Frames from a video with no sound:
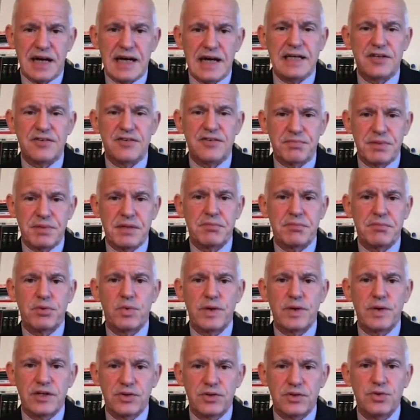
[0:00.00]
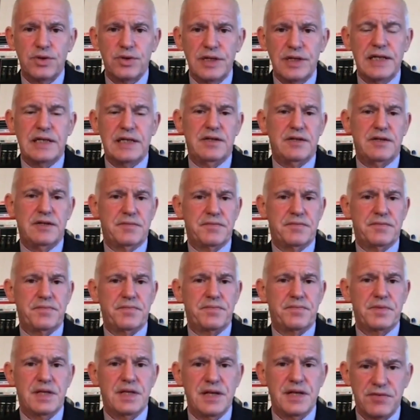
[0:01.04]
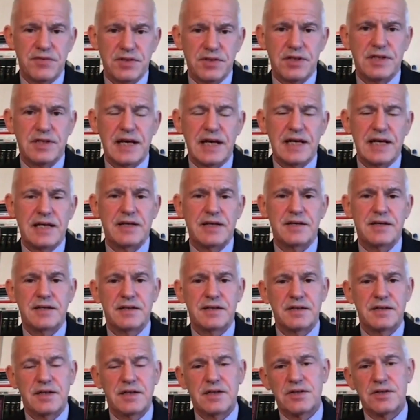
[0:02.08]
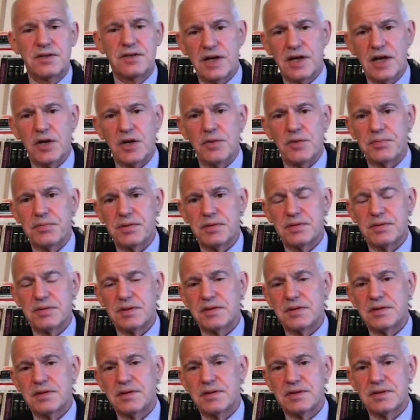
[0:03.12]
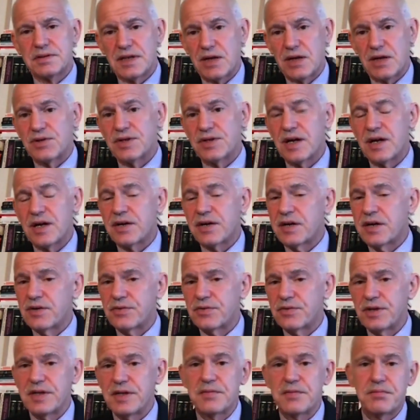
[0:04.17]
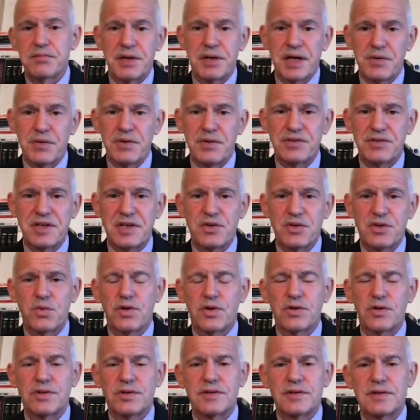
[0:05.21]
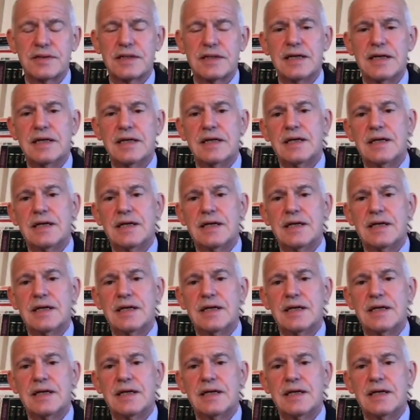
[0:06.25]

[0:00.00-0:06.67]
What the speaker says: is the kind of people we do need, even today, to help not only our country, but I would say the world.